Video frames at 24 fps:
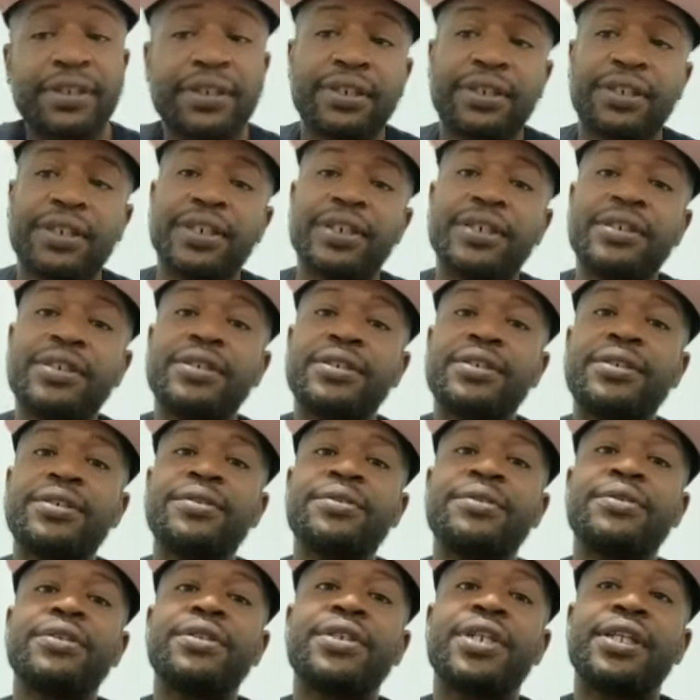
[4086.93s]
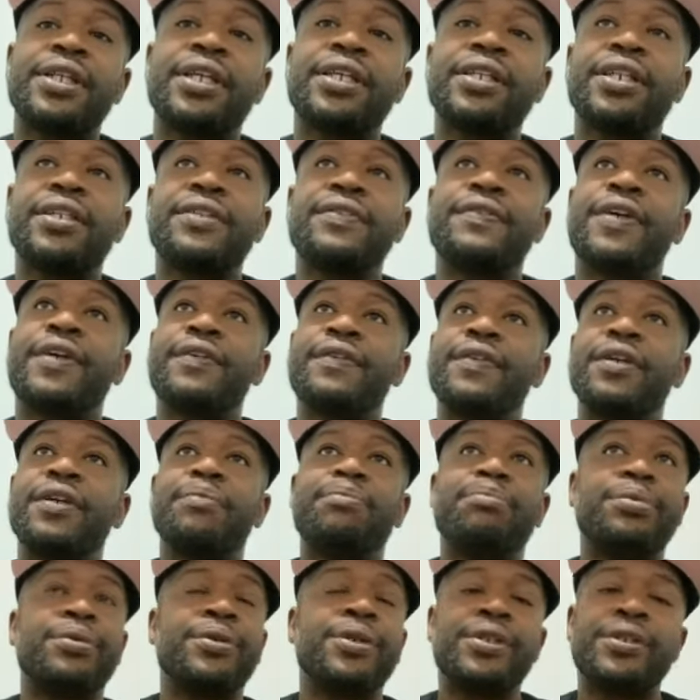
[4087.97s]
I think that's very
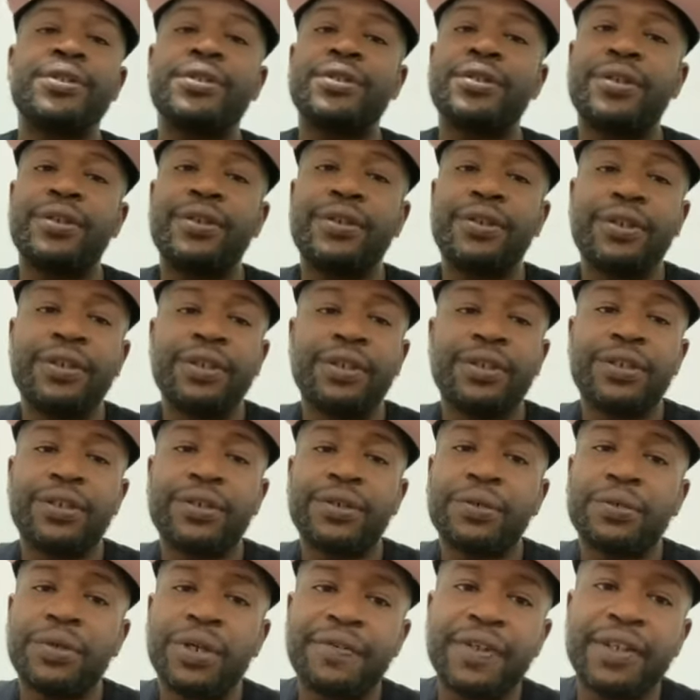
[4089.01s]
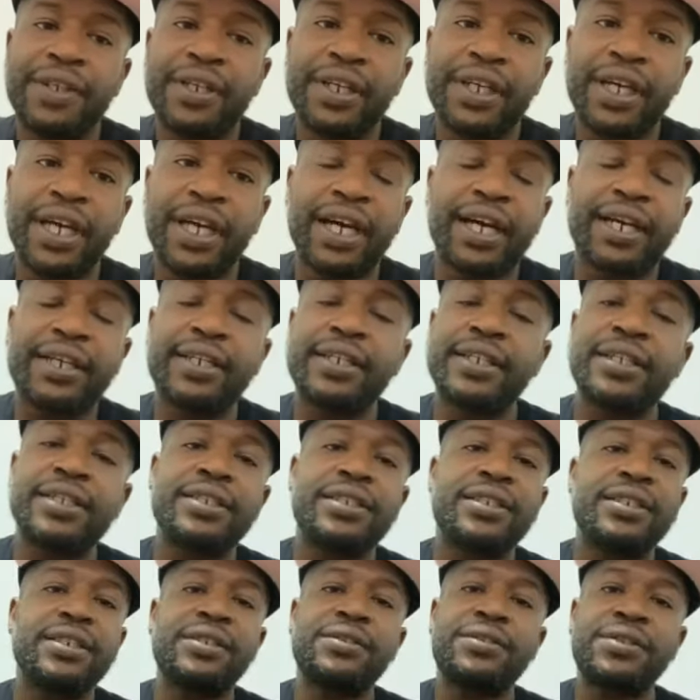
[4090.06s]
important on, whoever your God
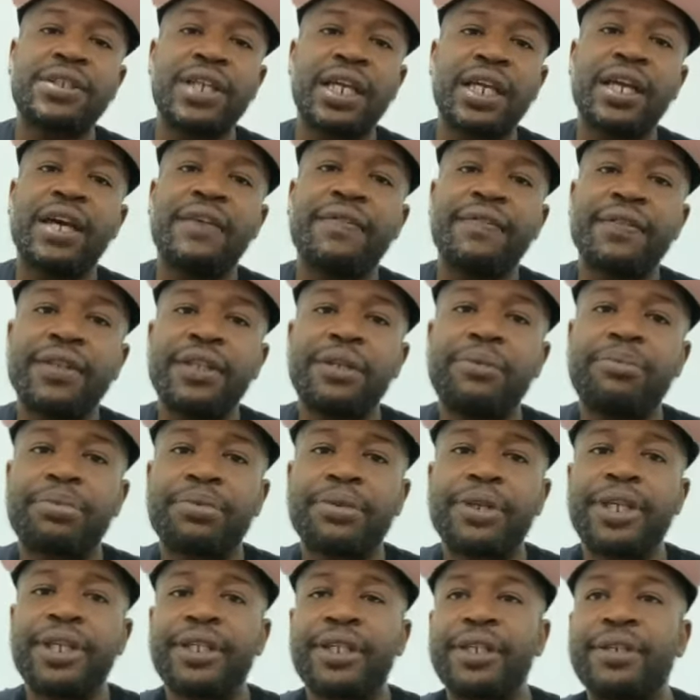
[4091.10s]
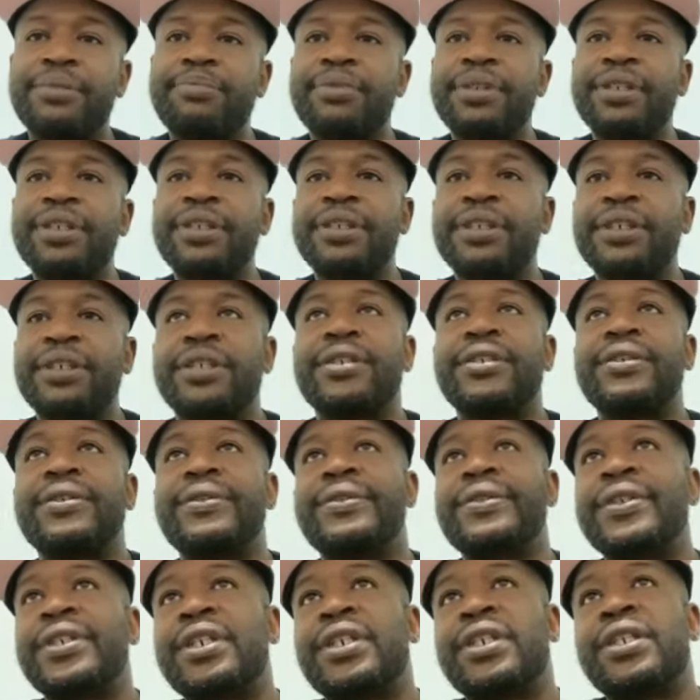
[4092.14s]
is, stay heavily prayed up and,
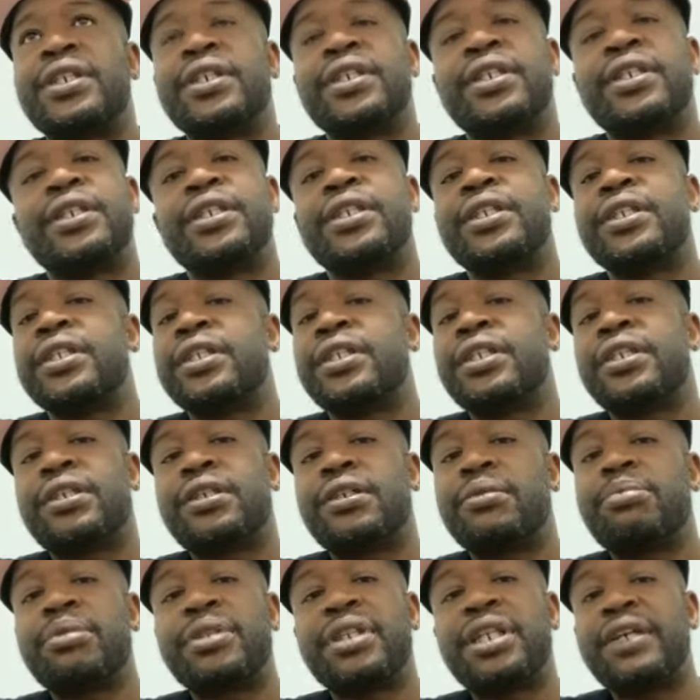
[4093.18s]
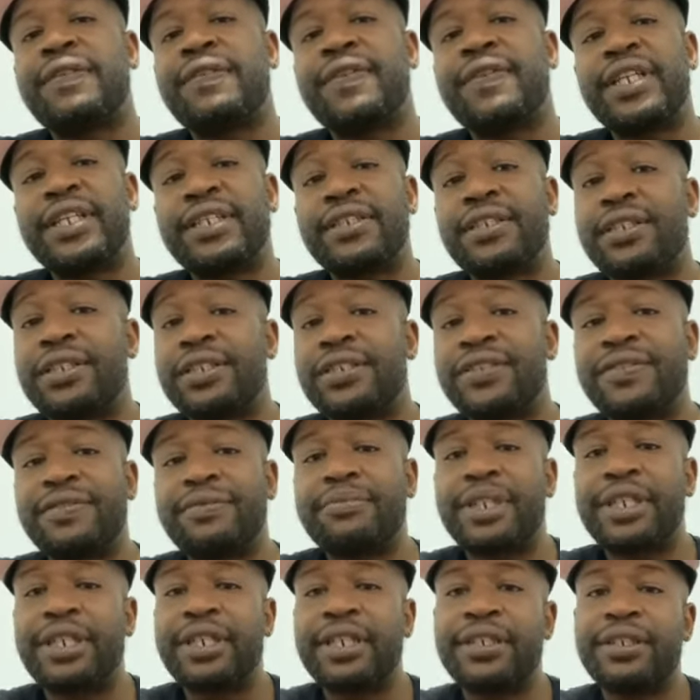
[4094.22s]
believe in yourself,
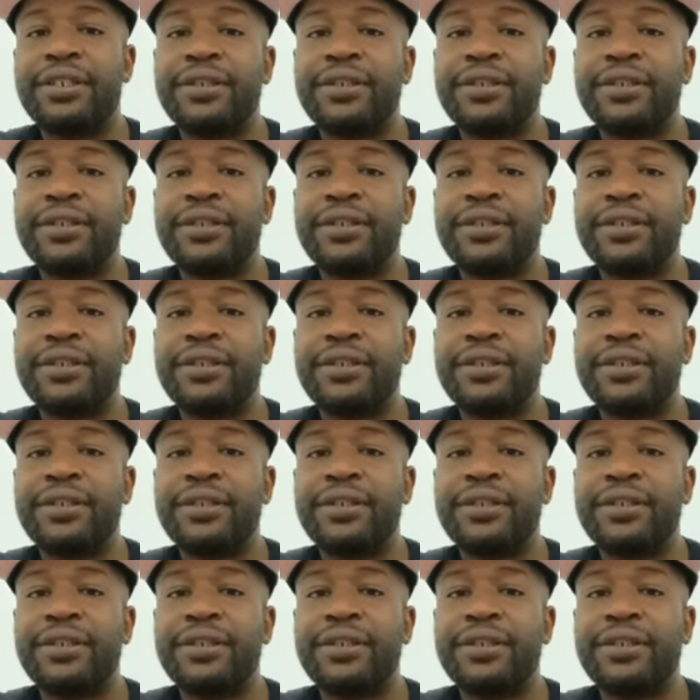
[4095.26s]
man.